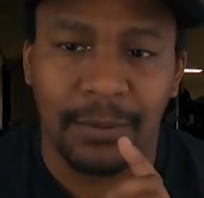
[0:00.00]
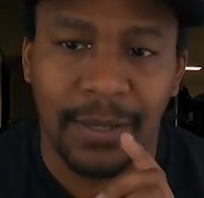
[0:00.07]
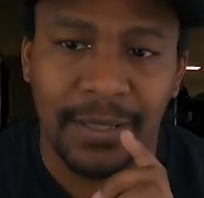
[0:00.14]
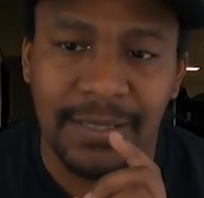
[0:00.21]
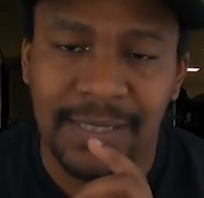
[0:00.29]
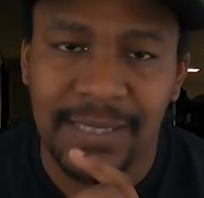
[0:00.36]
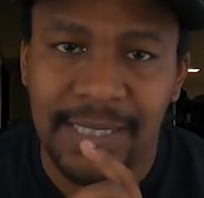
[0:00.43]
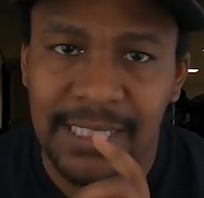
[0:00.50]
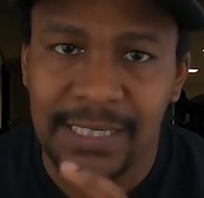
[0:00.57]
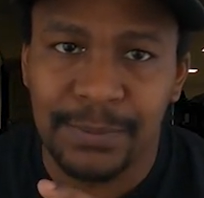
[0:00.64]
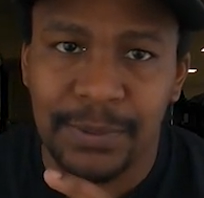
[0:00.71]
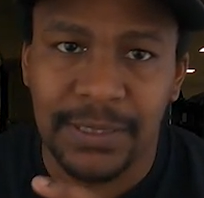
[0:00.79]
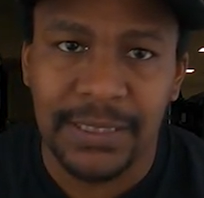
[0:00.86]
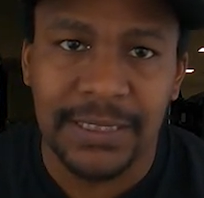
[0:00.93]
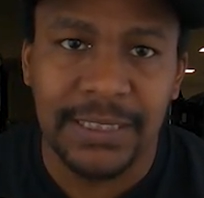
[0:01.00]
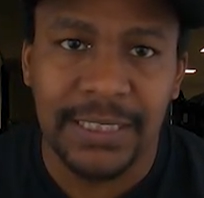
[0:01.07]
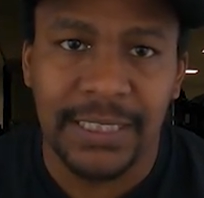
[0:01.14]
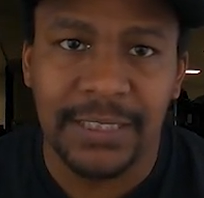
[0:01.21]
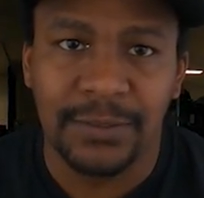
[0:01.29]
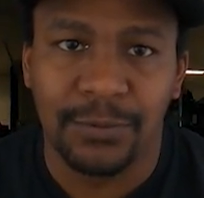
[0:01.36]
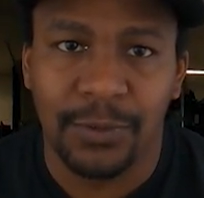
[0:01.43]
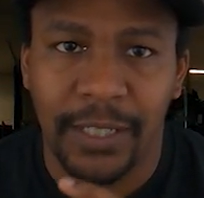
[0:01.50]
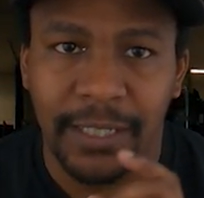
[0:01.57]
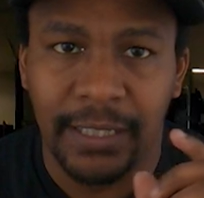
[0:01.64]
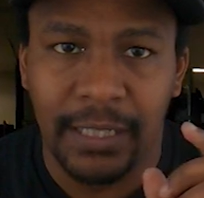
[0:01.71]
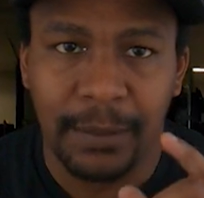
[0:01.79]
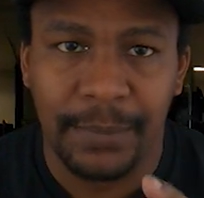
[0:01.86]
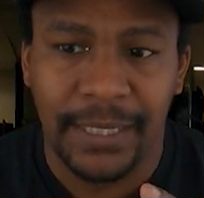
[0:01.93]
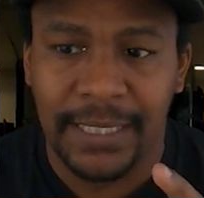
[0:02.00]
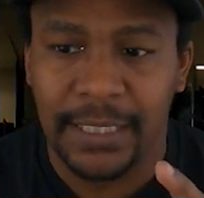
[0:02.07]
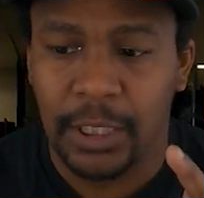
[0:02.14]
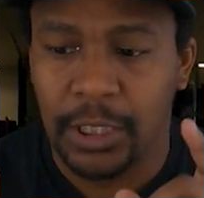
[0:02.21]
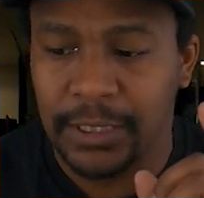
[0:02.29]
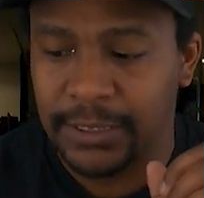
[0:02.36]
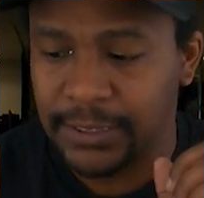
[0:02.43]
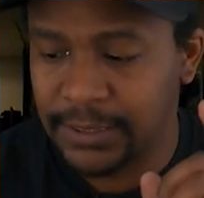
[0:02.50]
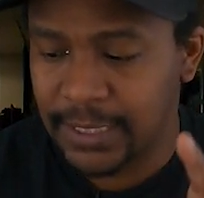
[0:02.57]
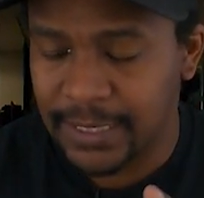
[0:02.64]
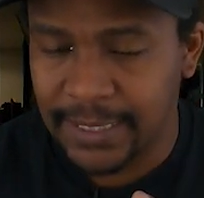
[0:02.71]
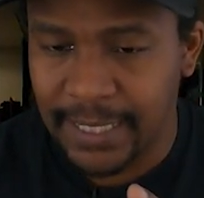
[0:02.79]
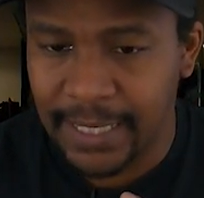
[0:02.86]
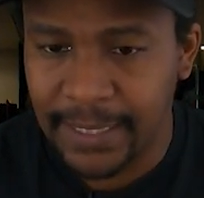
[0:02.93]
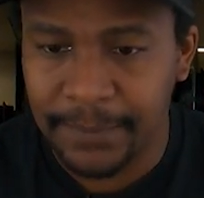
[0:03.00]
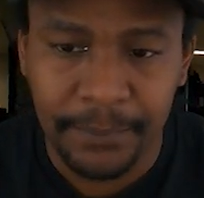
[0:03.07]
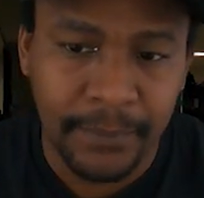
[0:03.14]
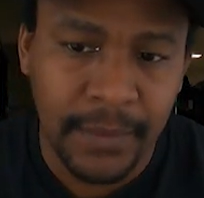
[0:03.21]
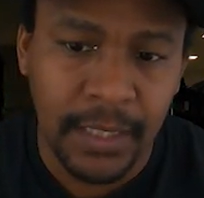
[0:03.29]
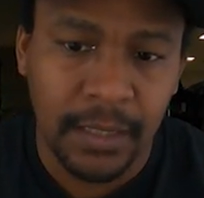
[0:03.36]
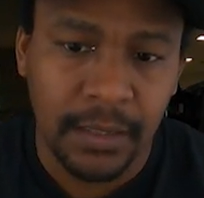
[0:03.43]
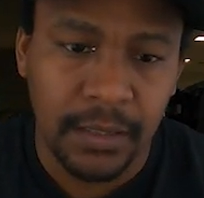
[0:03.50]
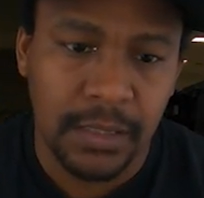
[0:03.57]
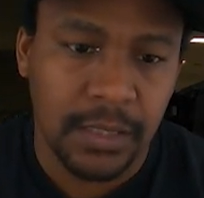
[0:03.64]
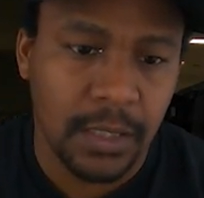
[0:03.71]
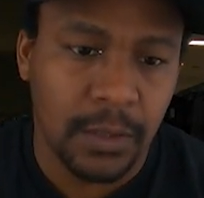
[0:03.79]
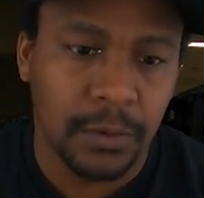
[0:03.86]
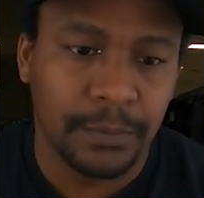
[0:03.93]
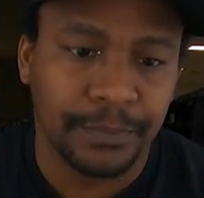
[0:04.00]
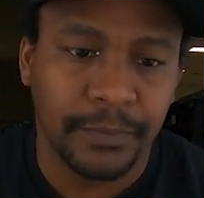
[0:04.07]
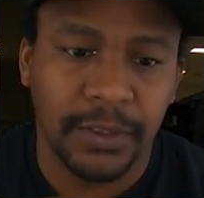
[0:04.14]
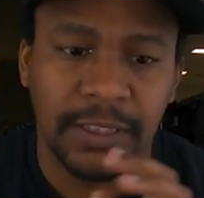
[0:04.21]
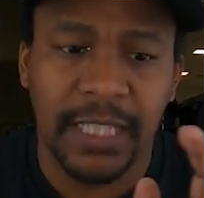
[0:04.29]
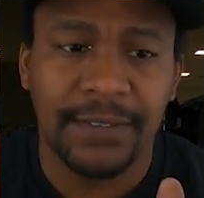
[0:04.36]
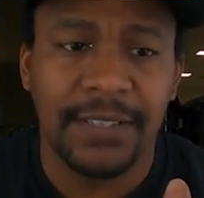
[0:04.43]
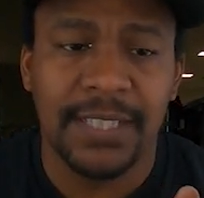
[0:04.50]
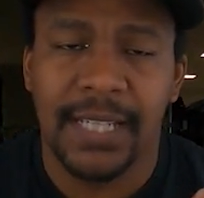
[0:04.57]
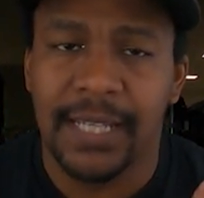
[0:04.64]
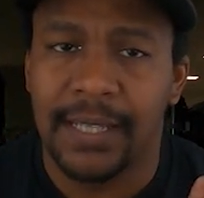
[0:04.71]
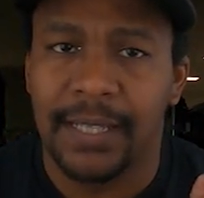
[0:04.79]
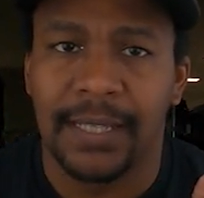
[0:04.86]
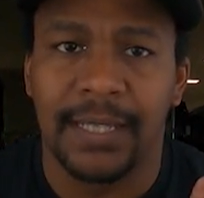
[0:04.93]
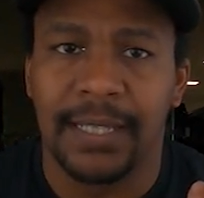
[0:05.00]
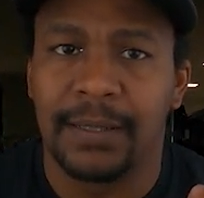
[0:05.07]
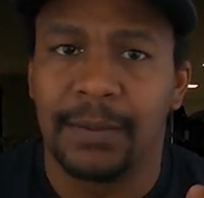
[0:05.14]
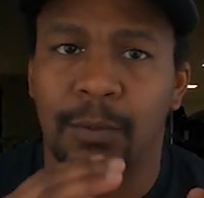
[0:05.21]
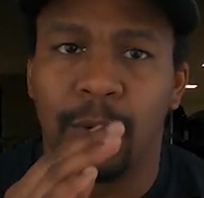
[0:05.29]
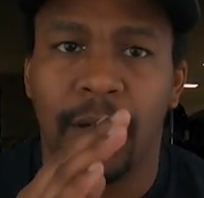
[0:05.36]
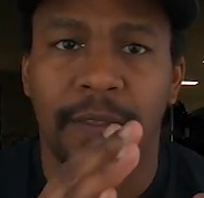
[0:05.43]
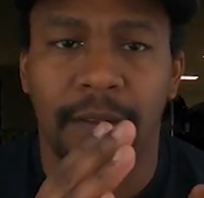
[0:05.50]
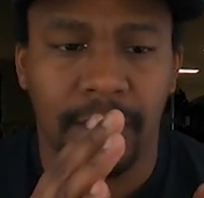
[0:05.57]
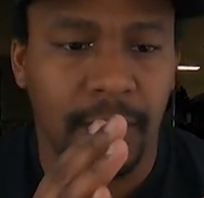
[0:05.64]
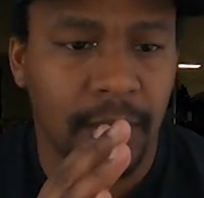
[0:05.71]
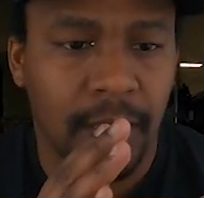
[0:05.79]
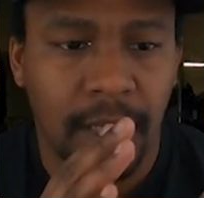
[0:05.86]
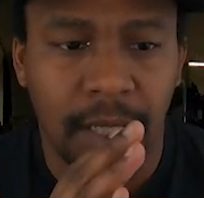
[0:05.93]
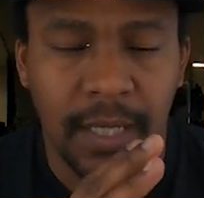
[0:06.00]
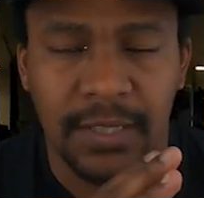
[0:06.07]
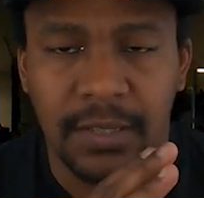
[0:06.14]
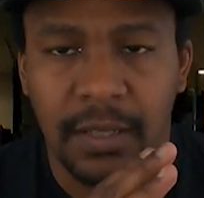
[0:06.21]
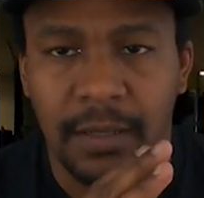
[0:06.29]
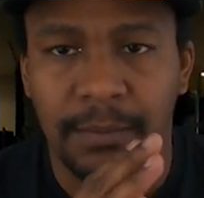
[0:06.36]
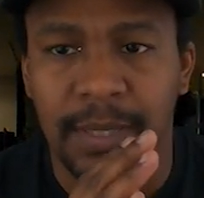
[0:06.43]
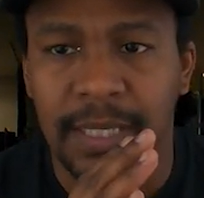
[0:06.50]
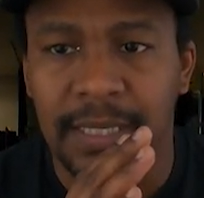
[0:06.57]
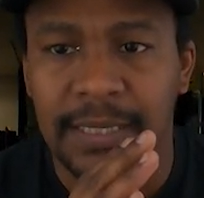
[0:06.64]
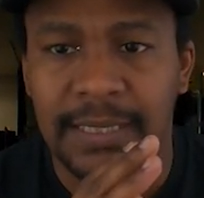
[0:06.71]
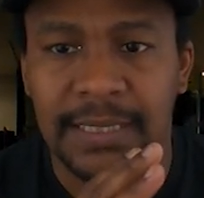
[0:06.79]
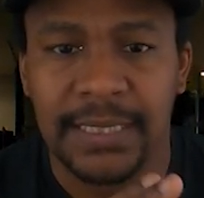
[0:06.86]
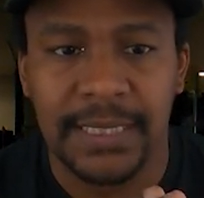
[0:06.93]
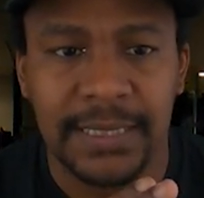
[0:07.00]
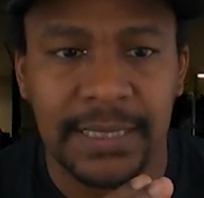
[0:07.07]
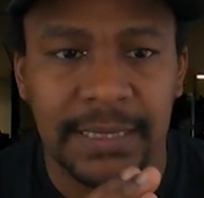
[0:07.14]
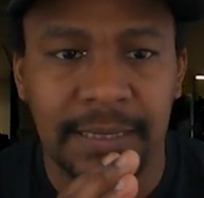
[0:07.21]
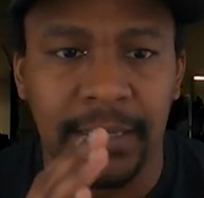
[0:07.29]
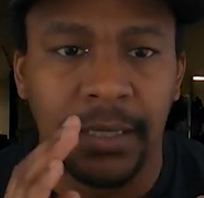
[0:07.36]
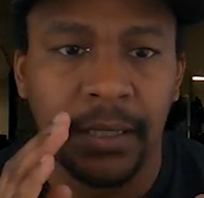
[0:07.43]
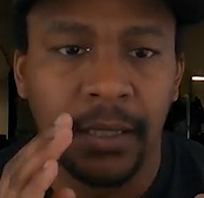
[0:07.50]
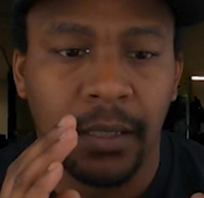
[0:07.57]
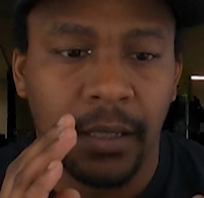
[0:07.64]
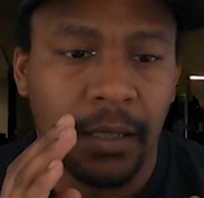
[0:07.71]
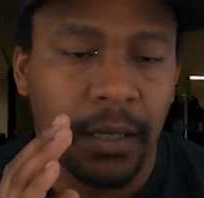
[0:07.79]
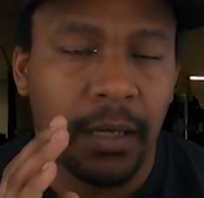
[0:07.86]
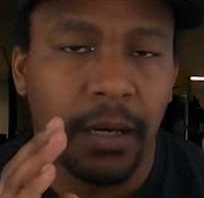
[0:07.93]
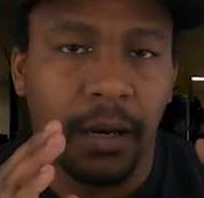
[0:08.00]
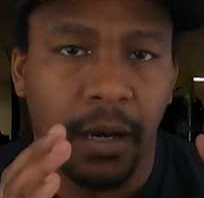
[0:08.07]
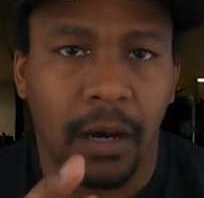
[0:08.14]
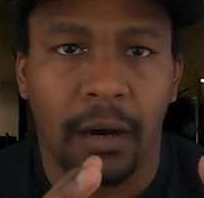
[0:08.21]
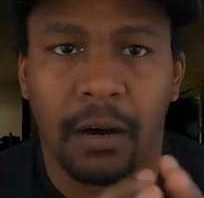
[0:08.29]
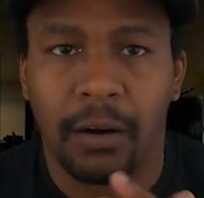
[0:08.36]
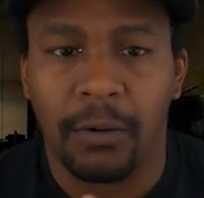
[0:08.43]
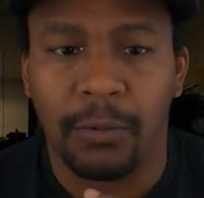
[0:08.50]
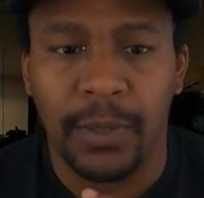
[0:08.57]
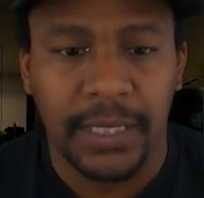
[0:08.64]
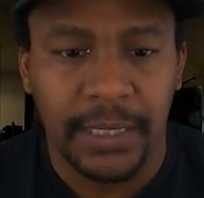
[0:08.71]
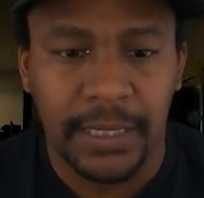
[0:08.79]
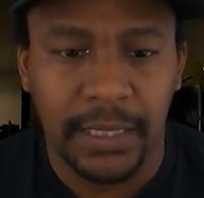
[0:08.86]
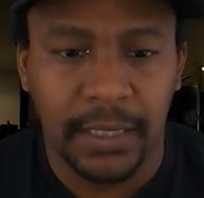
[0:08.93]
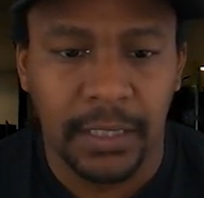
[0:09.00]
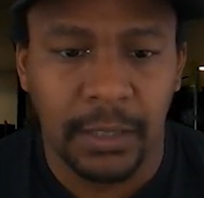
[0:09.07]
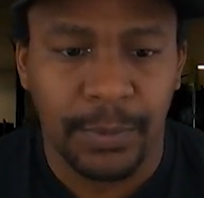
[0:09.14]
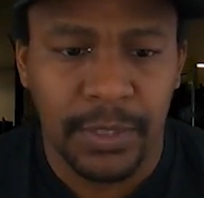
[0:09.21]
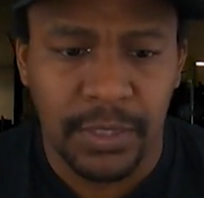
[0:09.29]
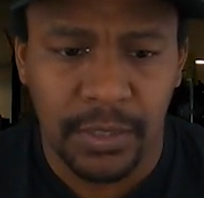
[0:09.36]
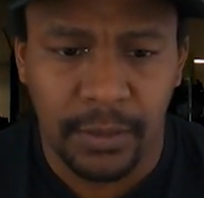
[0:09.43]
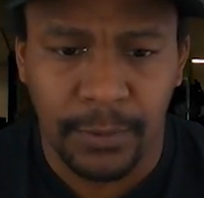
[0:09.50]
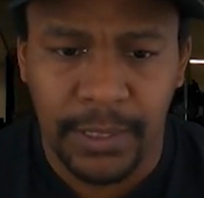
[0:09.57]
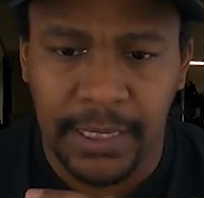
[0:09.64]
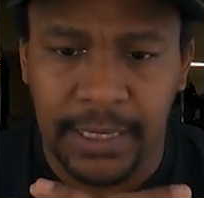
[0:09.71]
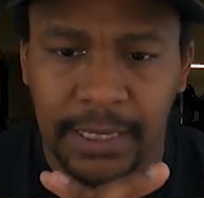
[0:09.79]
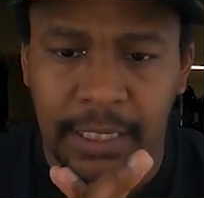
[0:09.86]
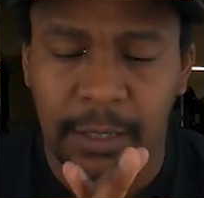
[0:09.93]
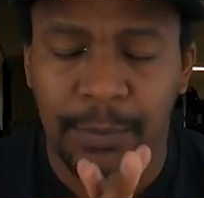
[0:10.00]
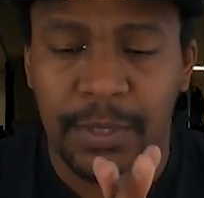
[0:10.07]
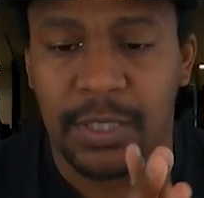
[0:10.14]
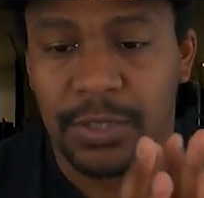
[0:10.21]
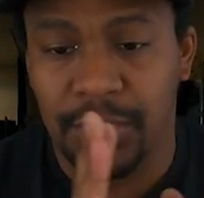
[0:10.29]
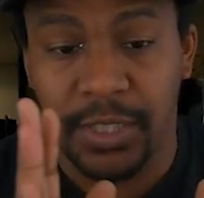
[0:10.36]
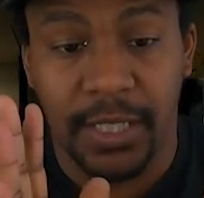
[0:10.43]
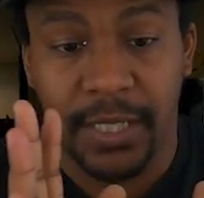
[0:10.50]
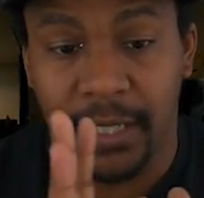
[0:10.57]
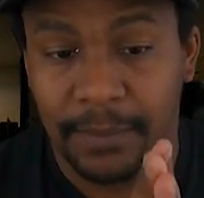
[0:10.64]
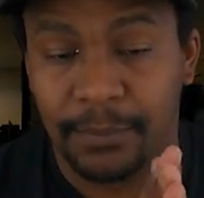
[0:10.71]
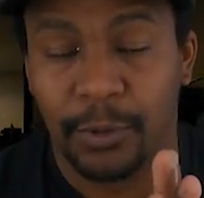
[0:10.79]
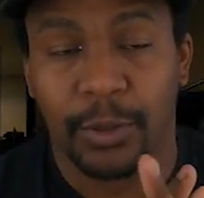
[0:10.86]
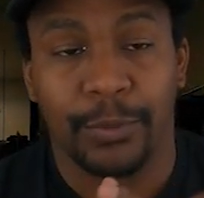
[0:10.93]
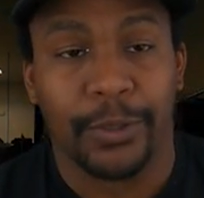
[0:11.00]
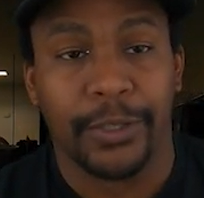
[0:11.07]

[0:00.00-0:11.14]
around 60% chance of rain coming in on Sunday. So safe to say that the weather is going to be consistent all week up until the weekend, up until Sunday, pretty